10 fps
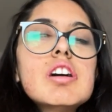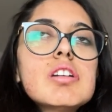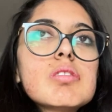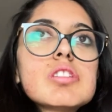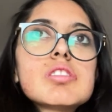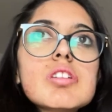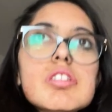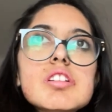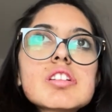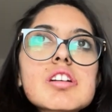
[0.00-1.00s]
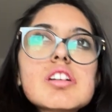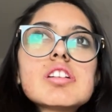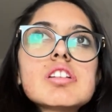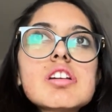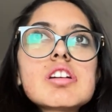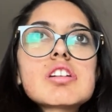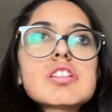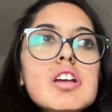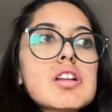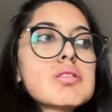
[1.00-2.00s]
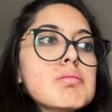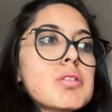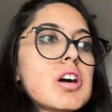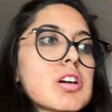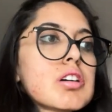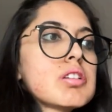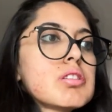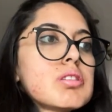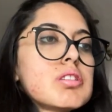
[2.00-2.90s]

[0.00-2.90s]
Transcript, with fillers: and it was so disgusting because I had a mug to,